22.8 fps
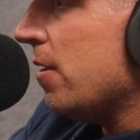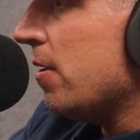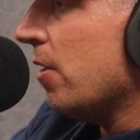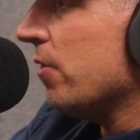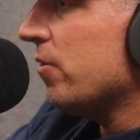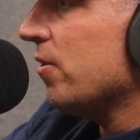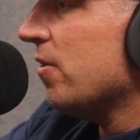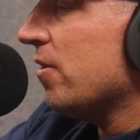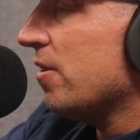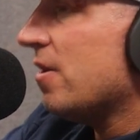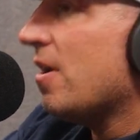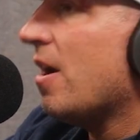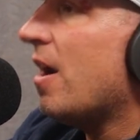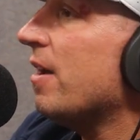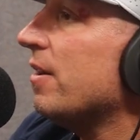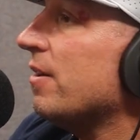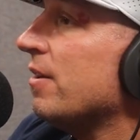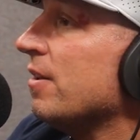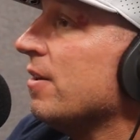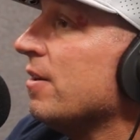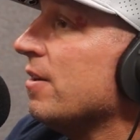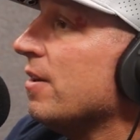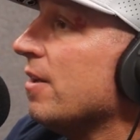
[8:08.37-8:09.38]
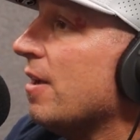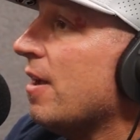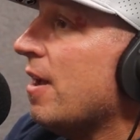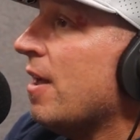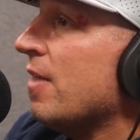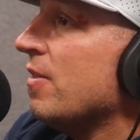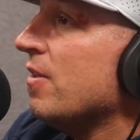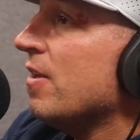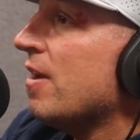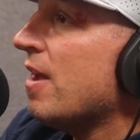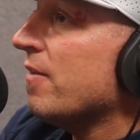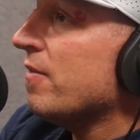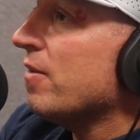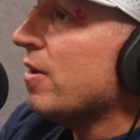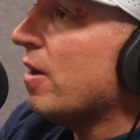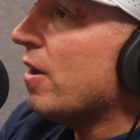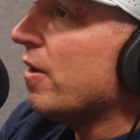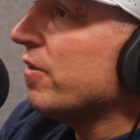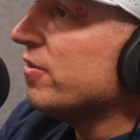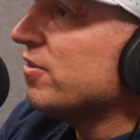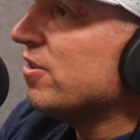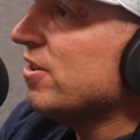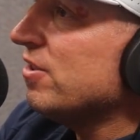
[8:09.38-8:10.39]
go through the gauntlet and then have an
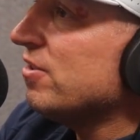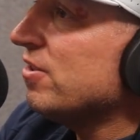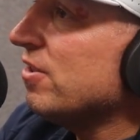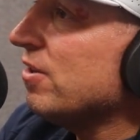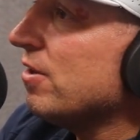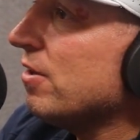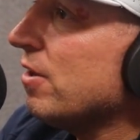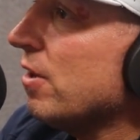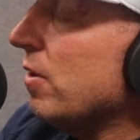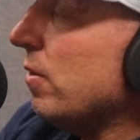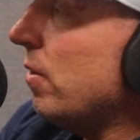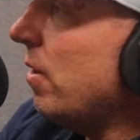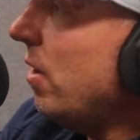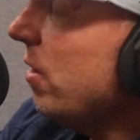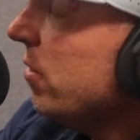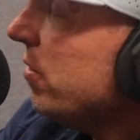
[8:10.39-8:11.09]
offseason to go,